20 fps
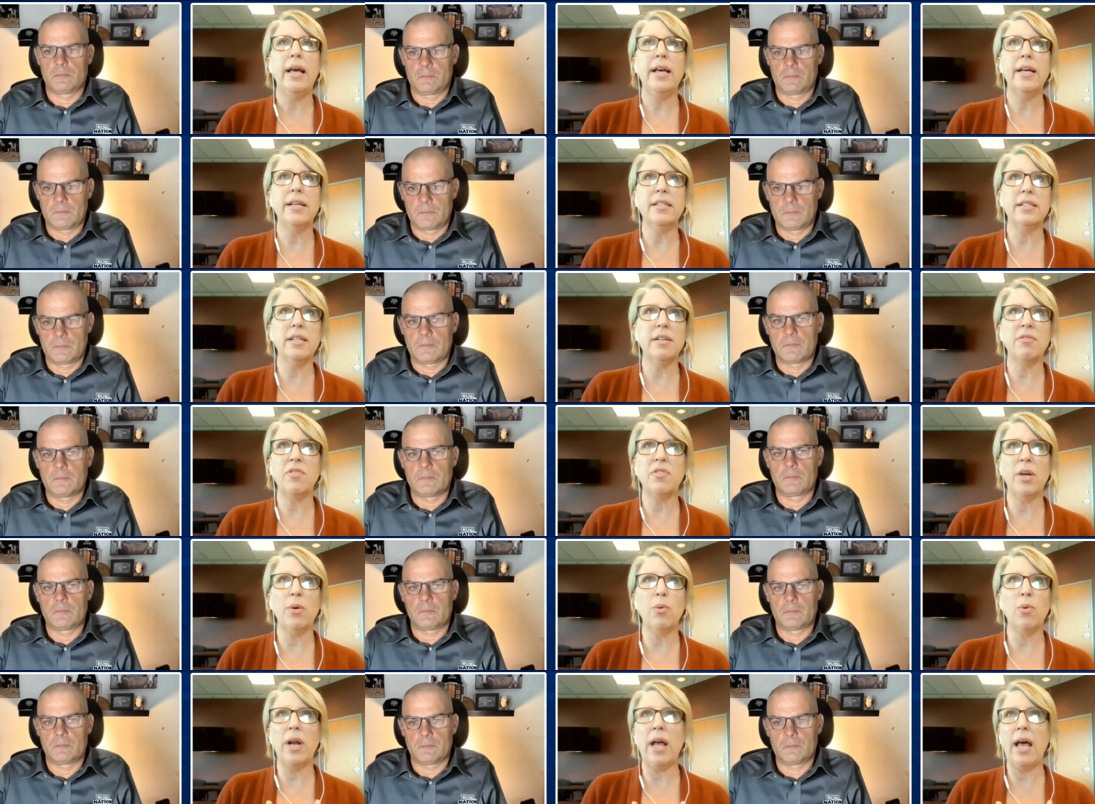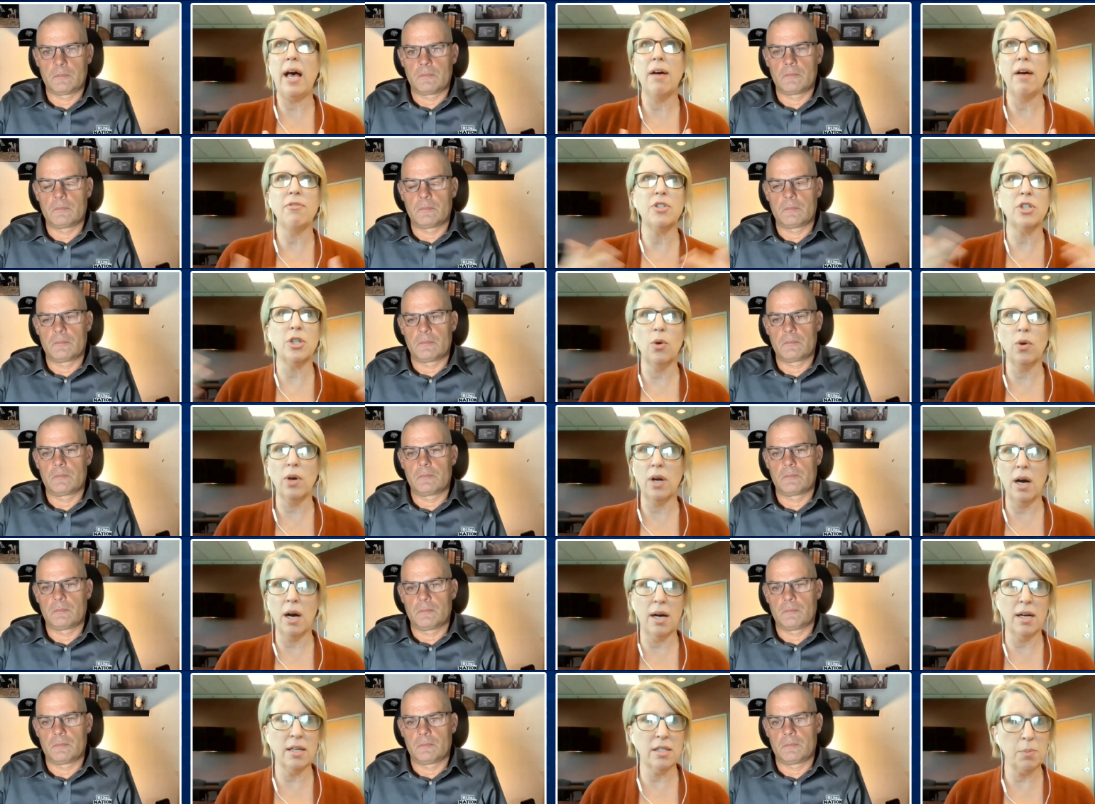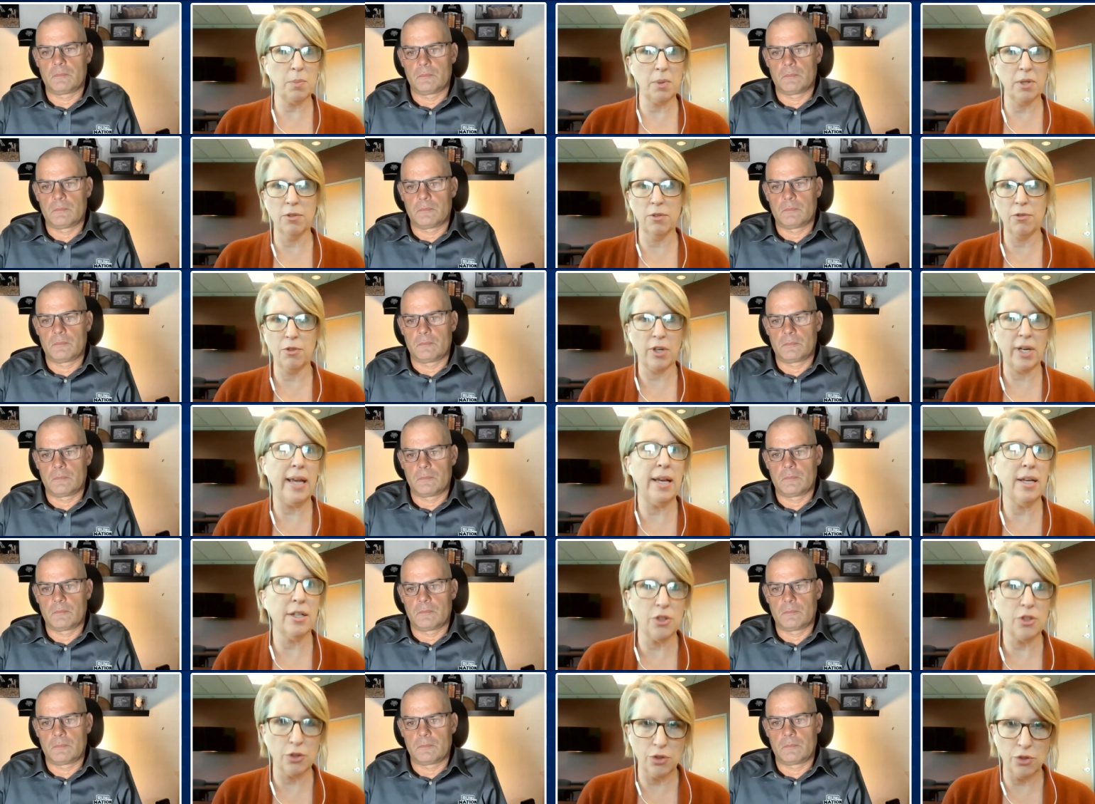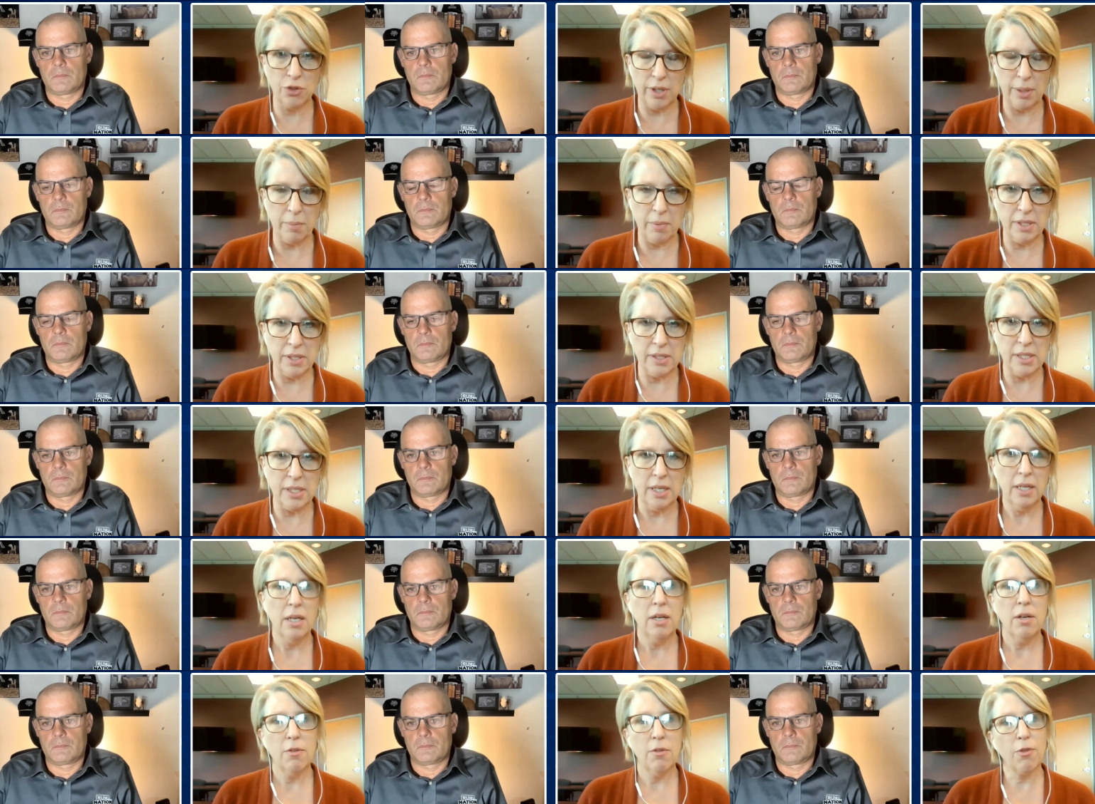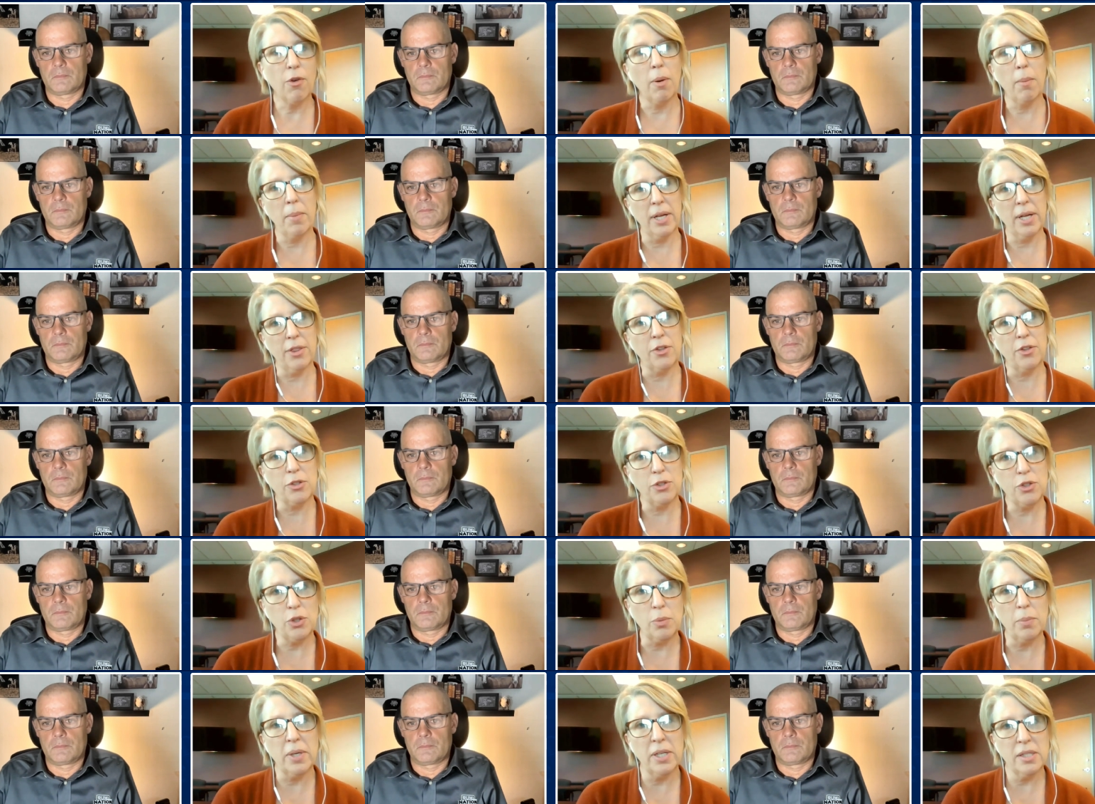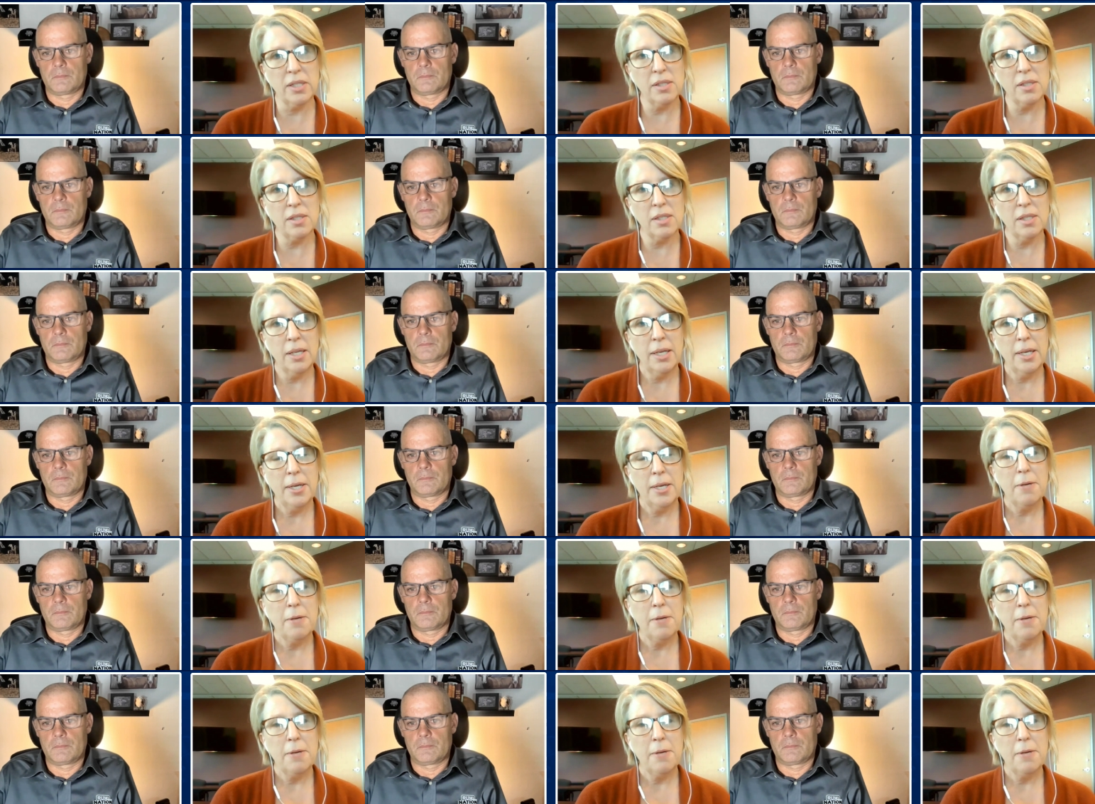Speaker 1: as if they would have to go to hospital for cancer treatment for a month or two months.